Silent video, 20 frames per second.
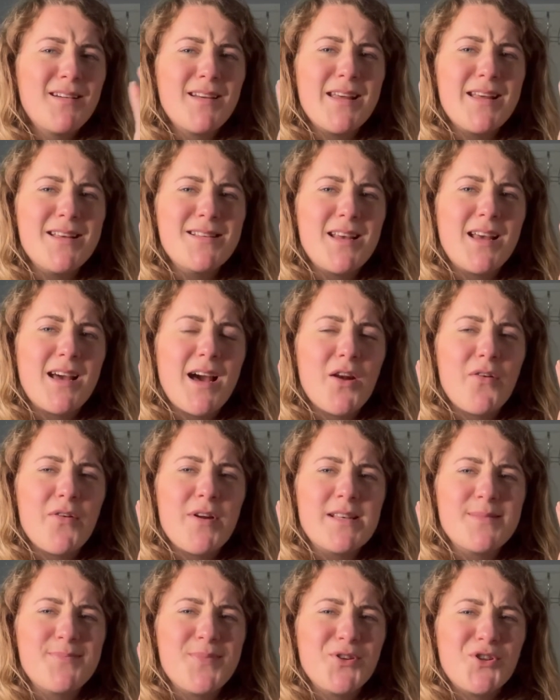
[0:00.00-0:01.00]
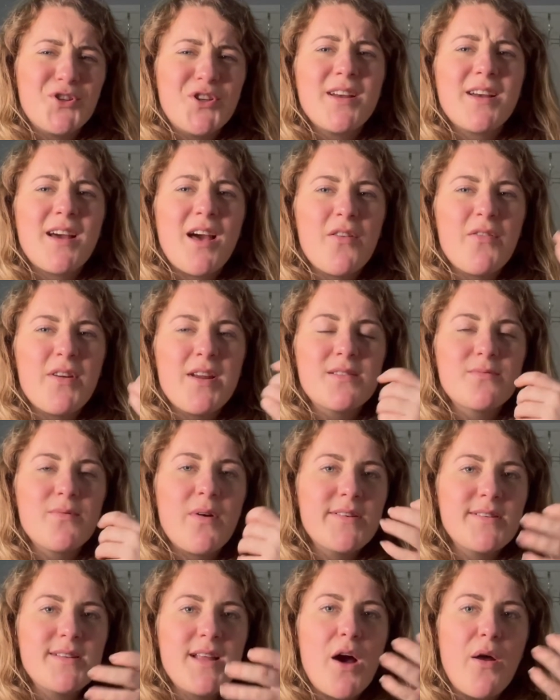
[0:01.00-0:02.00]
Easy calories, but shit calories.
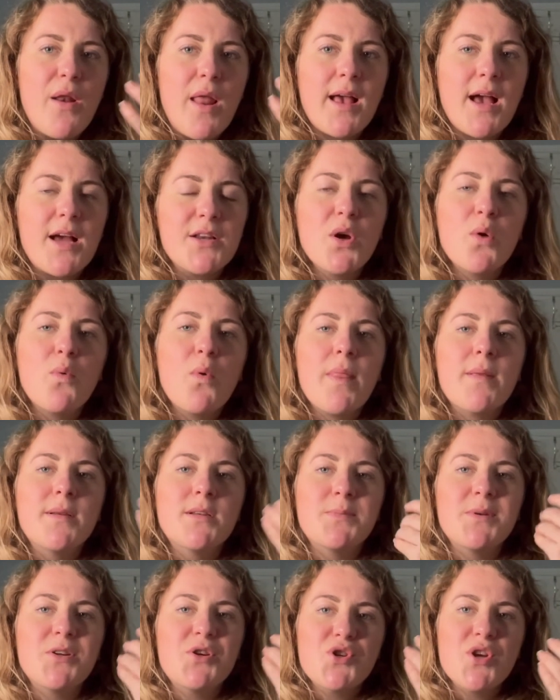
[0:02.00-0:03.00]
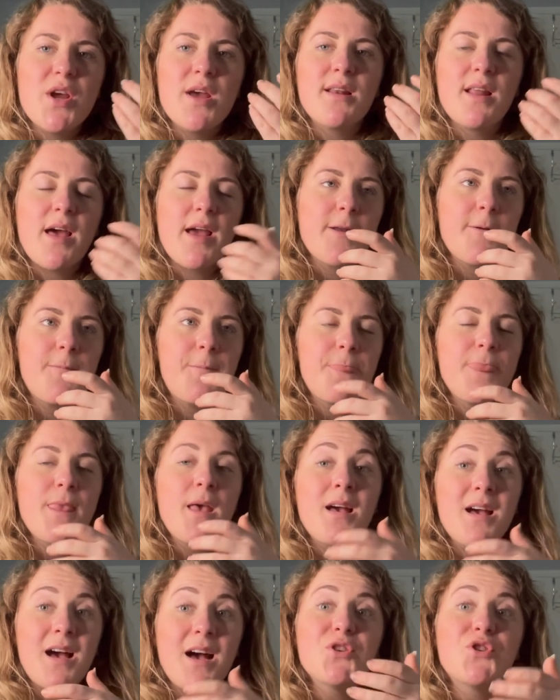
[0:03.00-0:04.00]
Whereas now, like, I don't want them to be shit. Like,
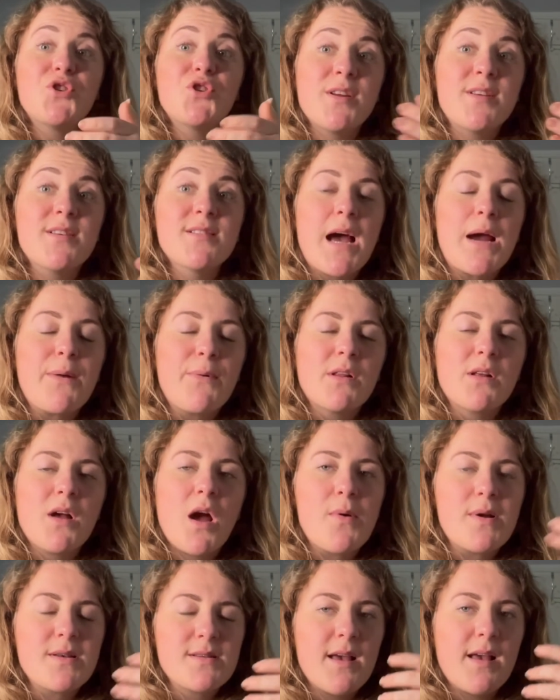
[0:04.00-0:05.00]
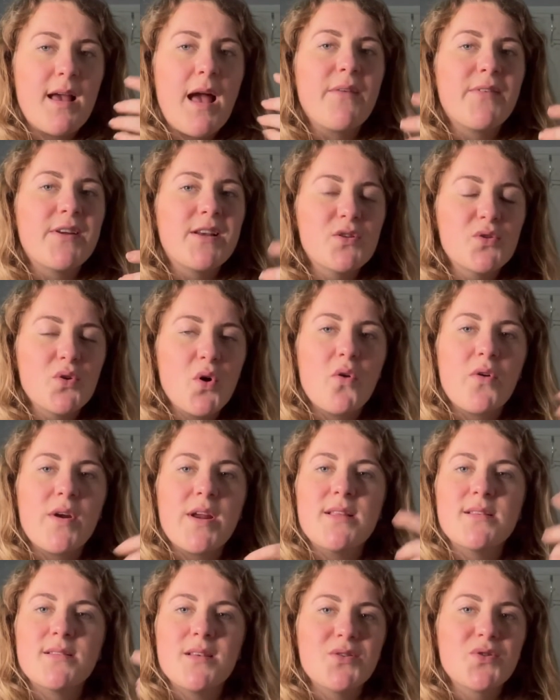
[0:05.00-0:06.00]
as shit as I will go is like having
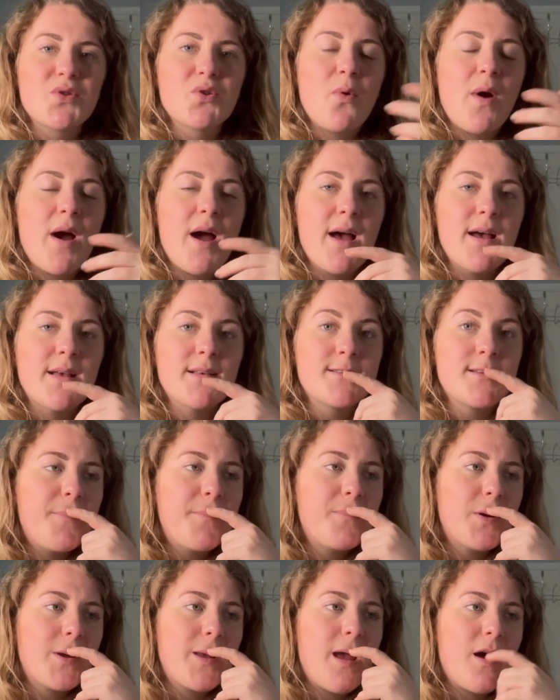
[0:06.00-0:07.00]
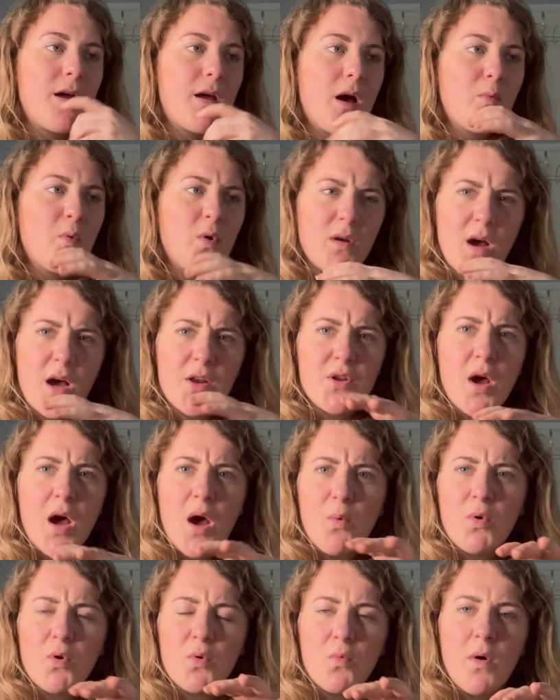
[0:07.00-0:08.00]
saurines and squares. But yeah, I
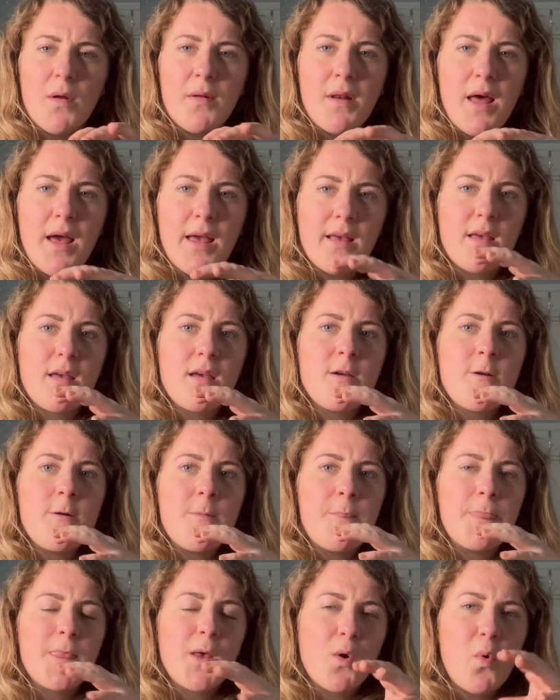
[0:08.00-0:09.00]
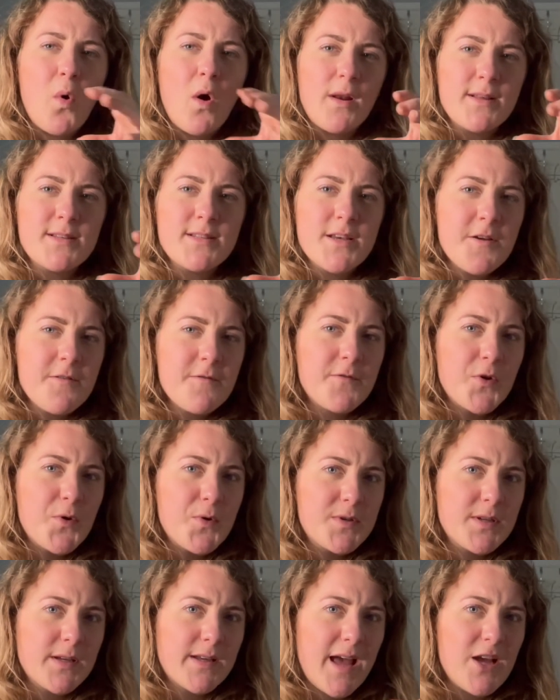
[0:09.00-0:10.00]
wouldn't want like the quality of
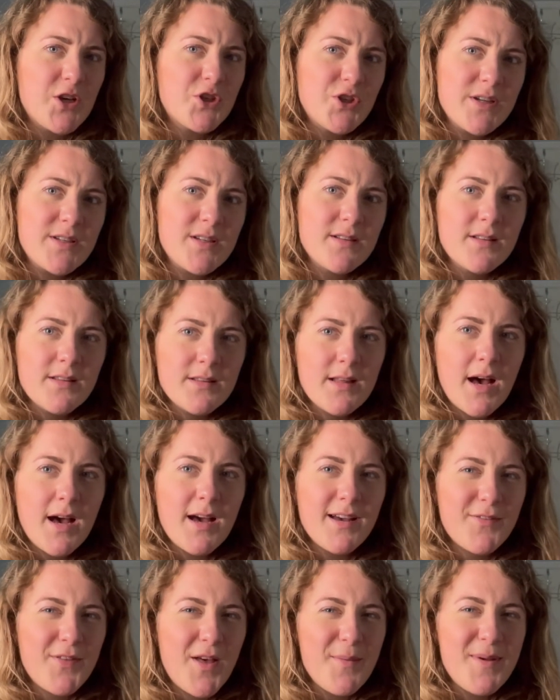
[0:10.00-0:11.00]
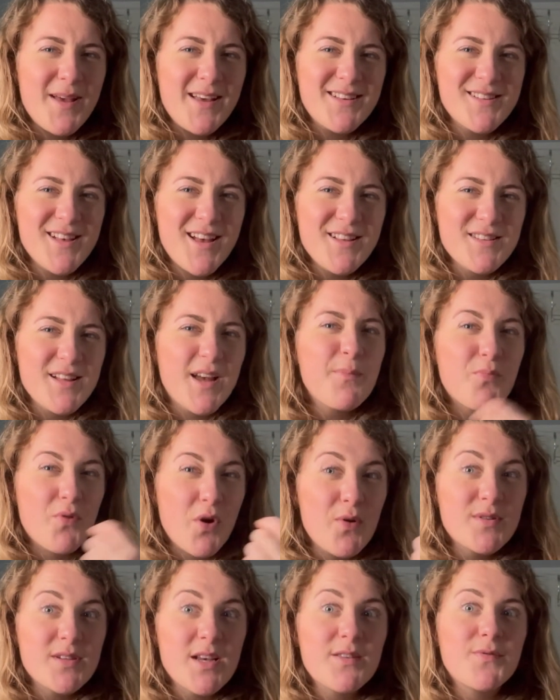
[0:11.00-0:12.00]
food to get shitter than that, if that makes sense. Like
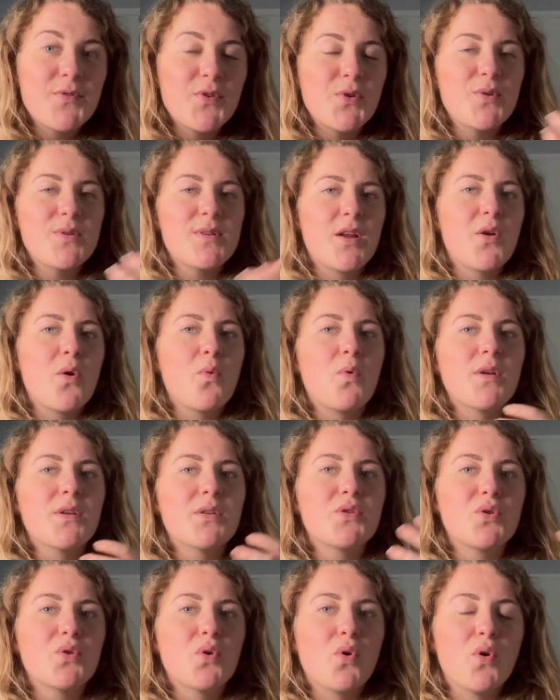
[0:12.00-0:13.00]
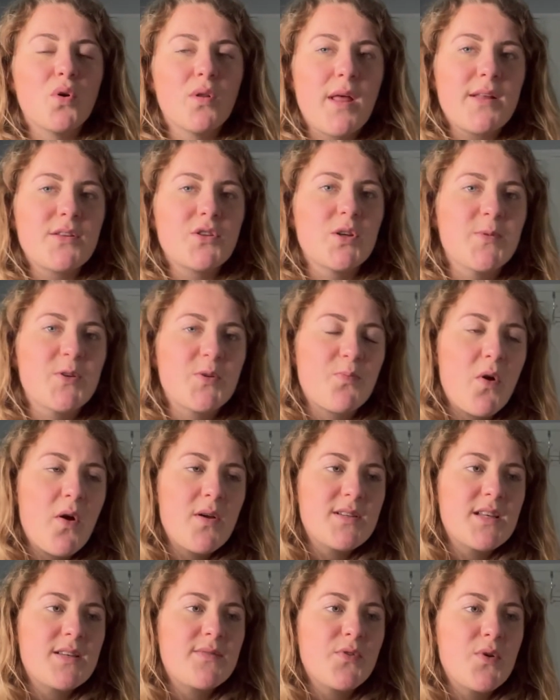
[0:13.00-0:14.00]
processed foods, I don't want like too much
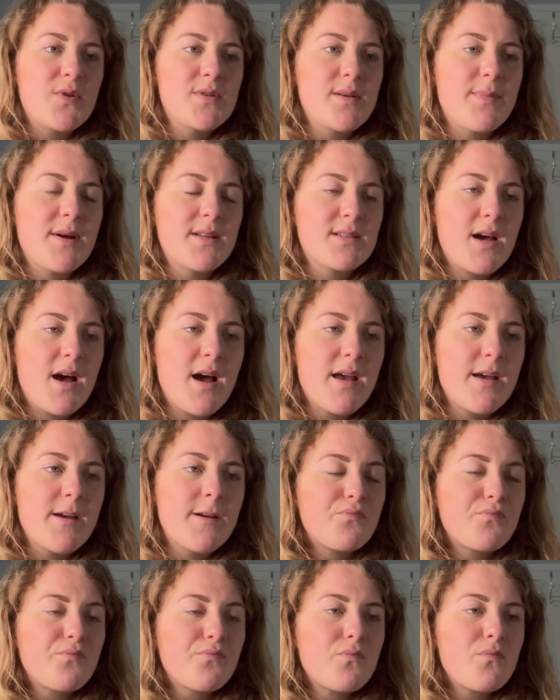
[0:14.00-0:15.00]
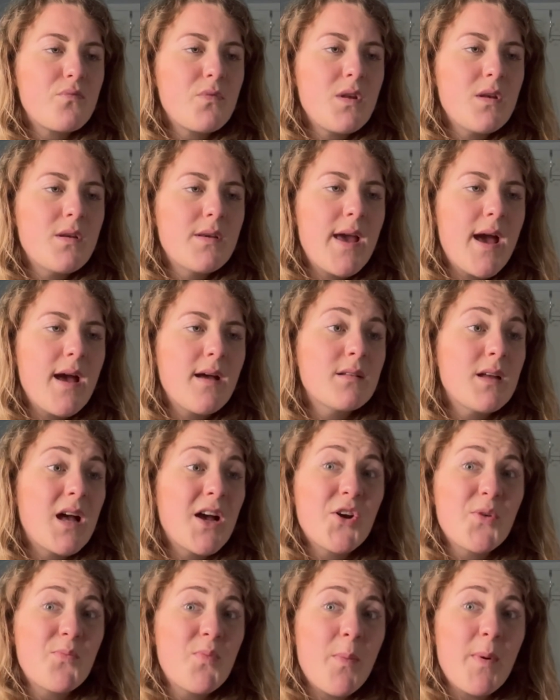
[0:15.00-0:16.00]
processed foods in my diet. Yeah, I
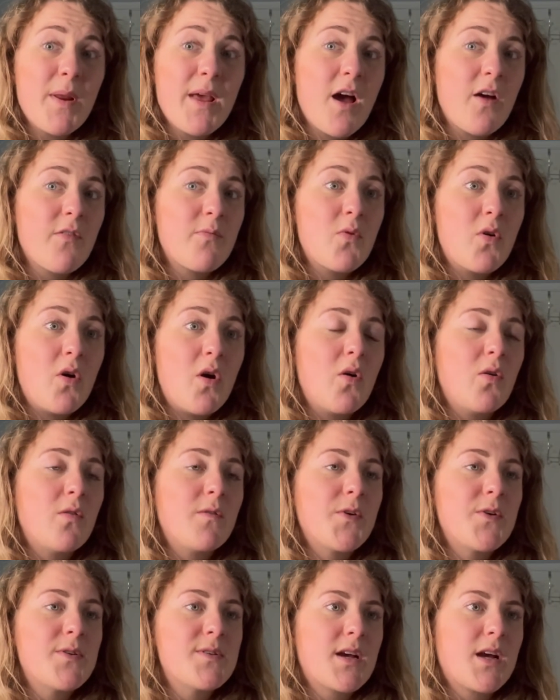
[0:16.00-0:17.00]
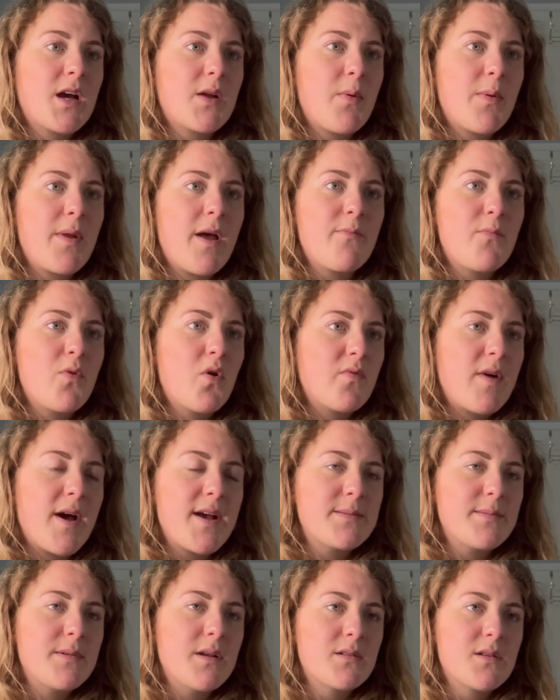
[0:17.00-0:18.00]
could probably have more whole foods. I could probably have more
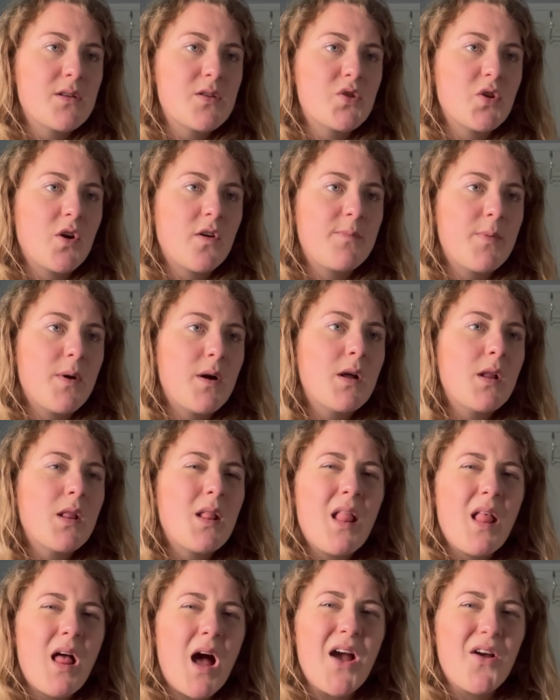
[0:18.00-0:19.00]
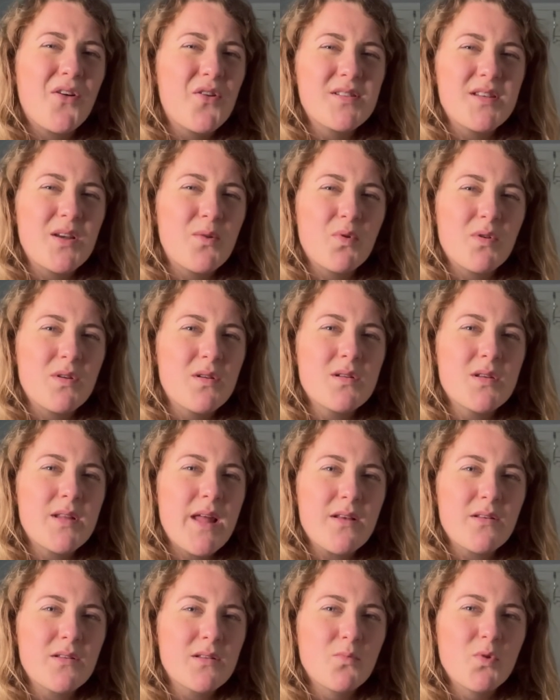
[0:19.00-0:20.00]
rice meals and stuff. But I honestly wouldn't
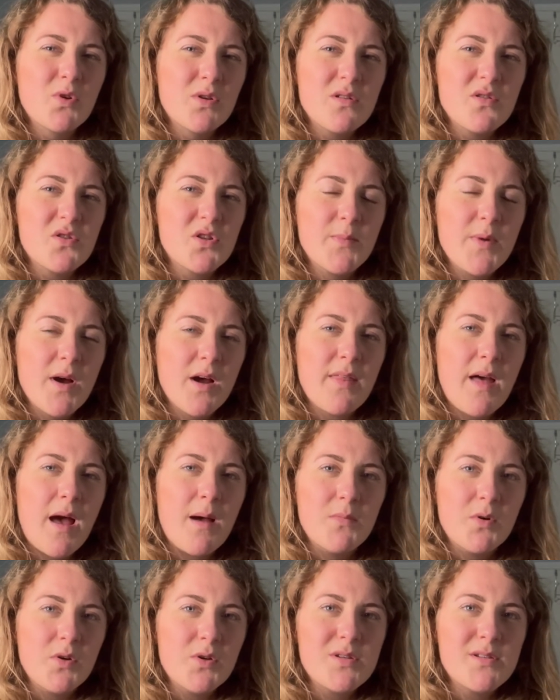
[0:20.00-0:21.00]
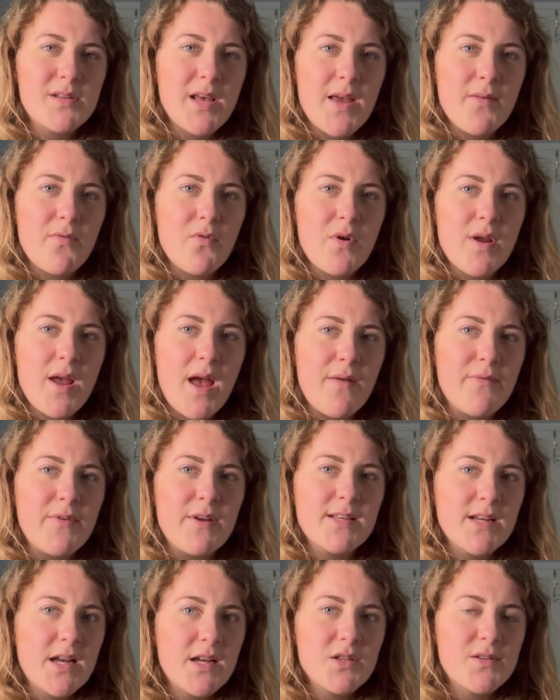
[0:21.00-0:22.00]
stomach that much savoury,
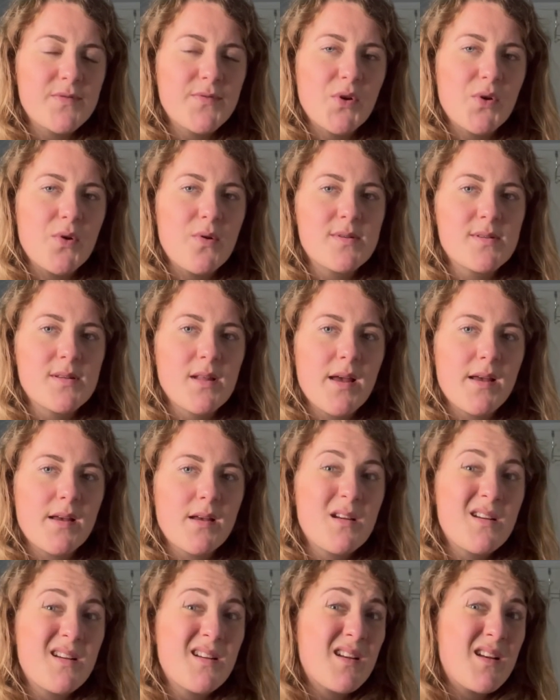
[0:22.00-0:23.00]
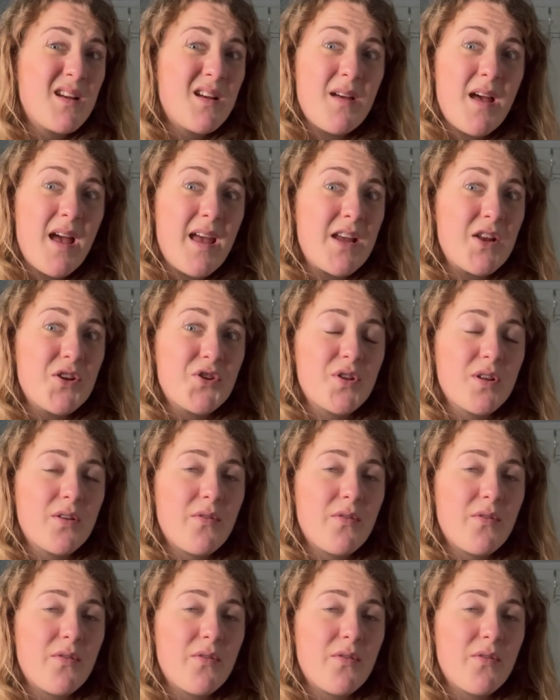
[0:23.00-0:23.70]
heavy, dense foods. Like, each to their